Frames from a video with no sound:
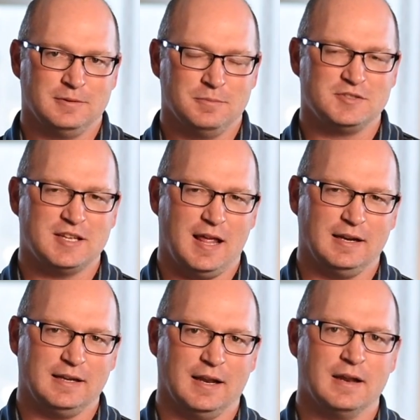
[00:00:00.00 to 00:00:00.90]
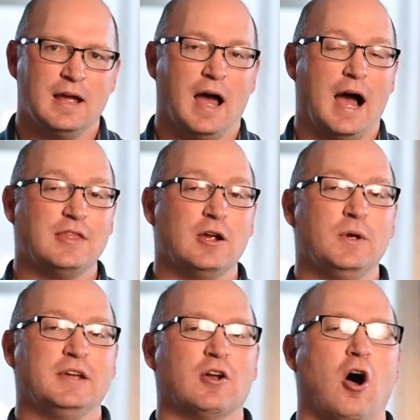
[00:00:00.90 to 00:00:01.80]
I'm going to say that again. I think
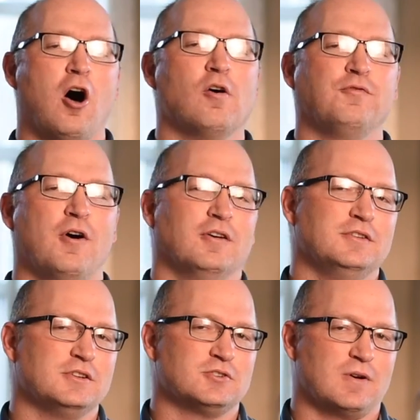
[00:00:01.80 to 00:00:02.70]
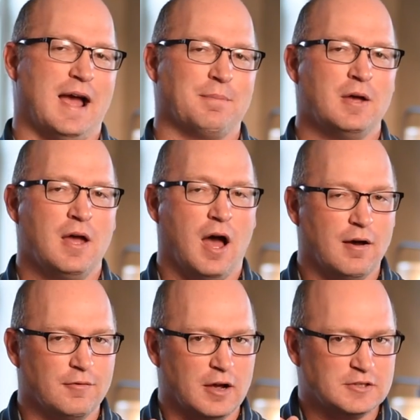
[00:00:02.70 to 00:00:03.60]
we can all fall into the trap
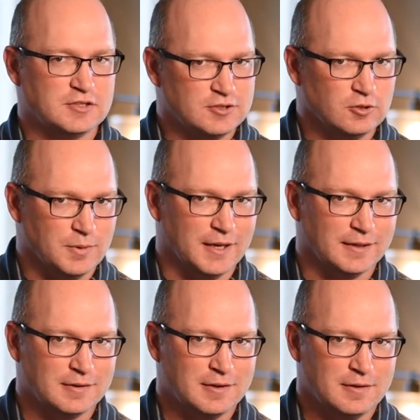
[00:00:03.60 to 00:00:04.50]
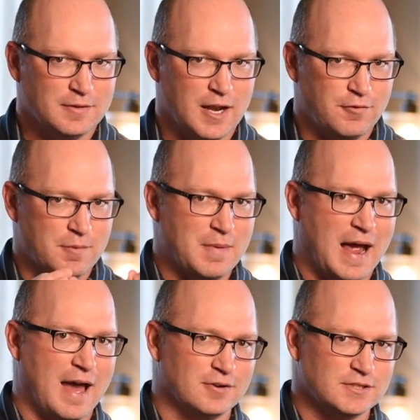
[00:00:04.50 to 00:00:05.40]
of assuming that if it
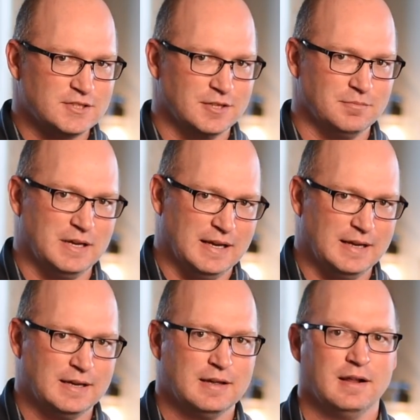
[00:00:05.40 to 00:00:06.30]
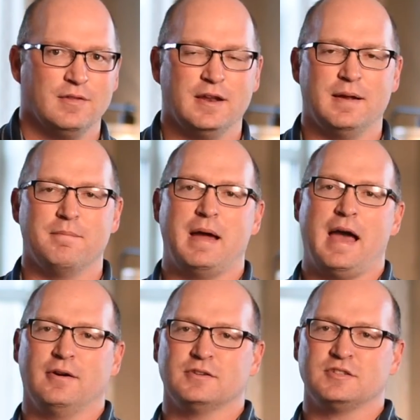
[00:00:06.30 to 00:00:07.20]
matters to me, then it
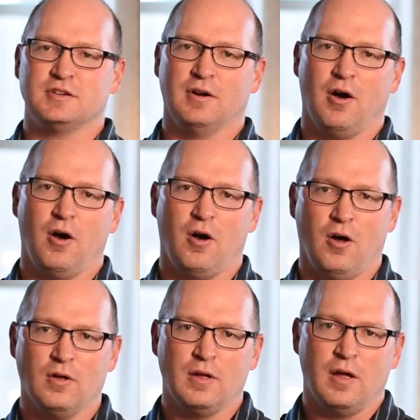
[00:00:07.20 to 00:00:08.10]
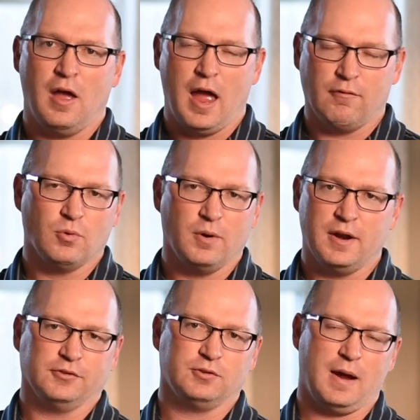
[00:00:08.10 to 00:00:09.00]
matters to all everyone
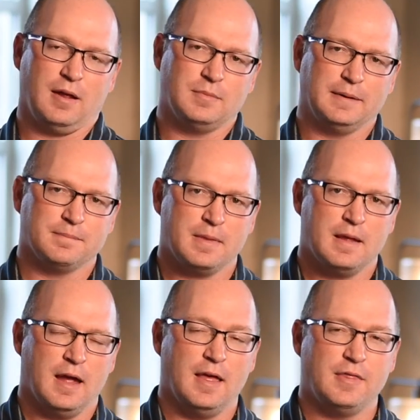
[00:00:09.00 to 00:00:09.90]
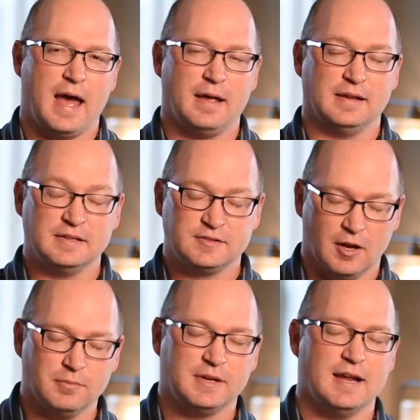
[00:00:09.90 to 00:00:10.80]
else around me. And that in
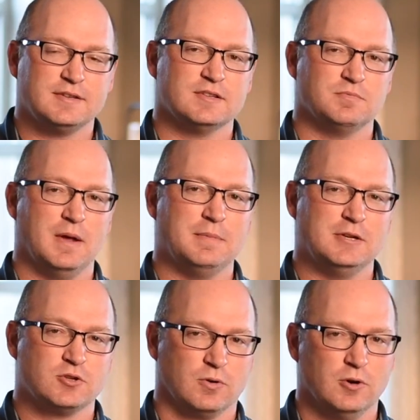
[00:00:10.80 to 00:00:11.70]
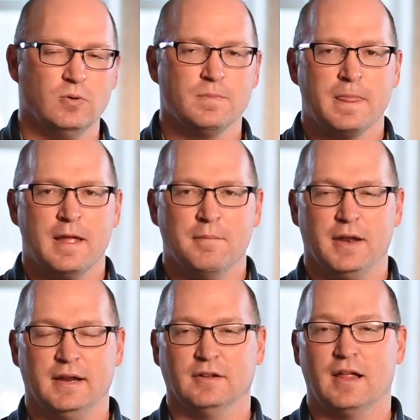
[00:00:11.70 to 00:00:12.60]
some cases may be true,
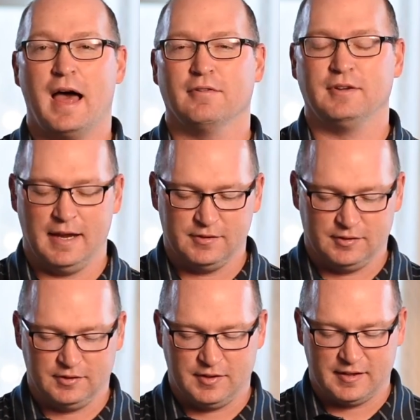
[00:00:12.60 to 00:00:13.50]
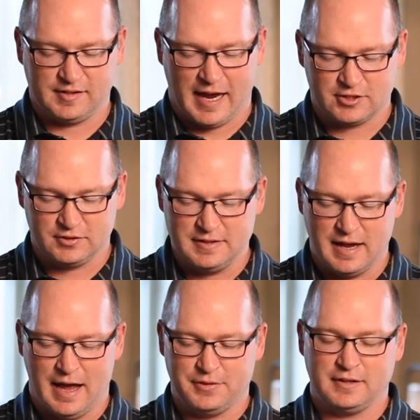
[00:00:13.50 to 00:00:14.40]
but in a lot of cases, that's actually
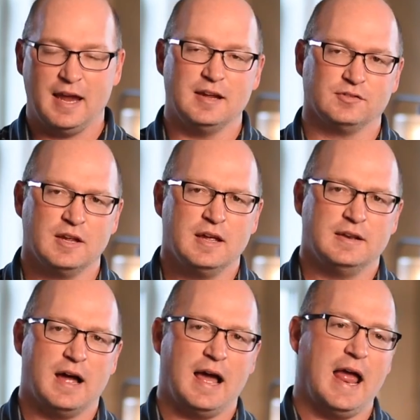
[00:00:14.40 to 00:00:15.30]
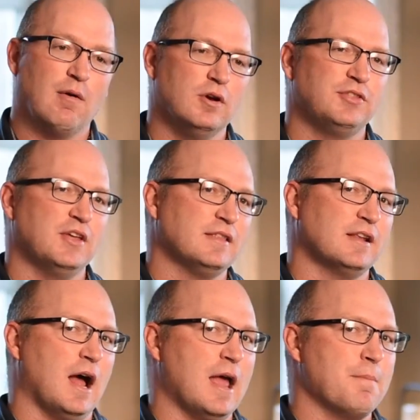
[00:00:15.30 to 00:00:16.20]
not the case. Not everything
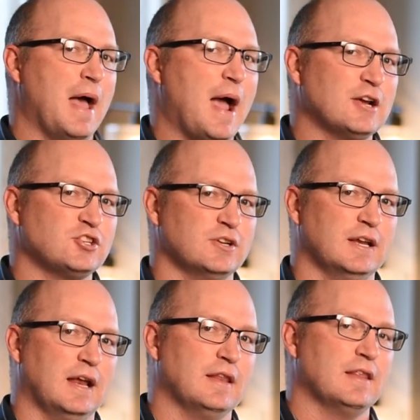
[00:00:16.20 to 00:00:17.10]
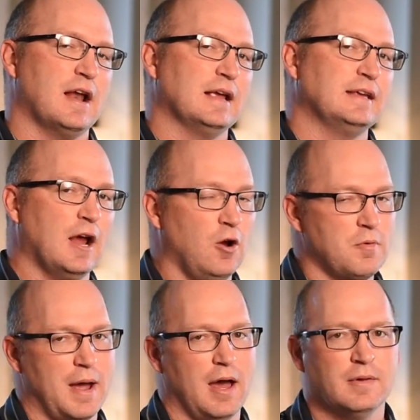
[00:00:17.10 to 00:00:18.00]
that I am passionate and that I care
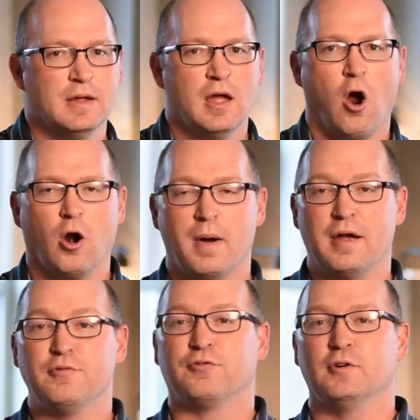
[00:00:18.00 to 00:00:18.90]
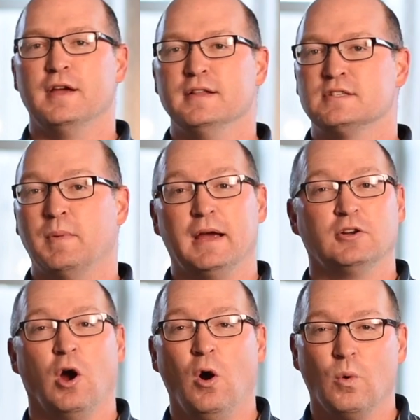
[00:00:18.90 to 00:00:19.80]
about are my friends, my
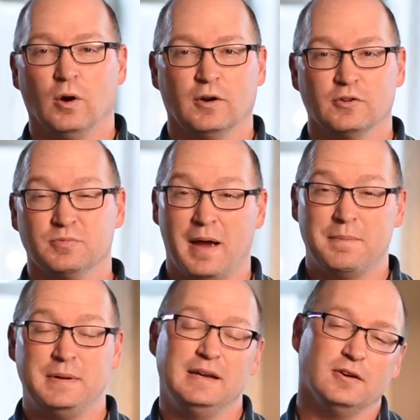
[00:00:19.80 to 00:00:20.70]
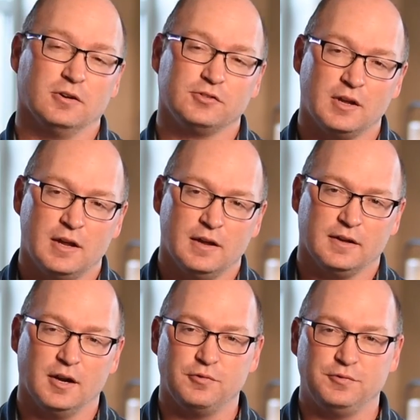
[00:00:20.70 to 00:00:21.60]
coworkers, my peers
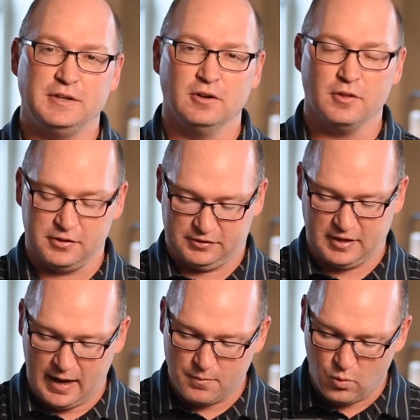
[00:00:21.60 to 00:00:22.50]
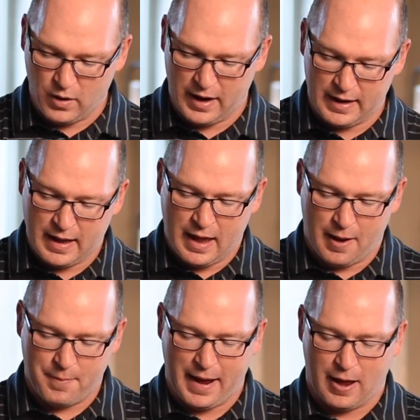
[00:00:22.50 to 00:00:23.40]
going to feel the same way
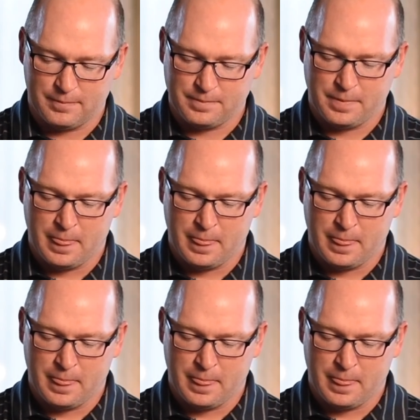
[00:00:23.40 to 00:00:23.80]
about.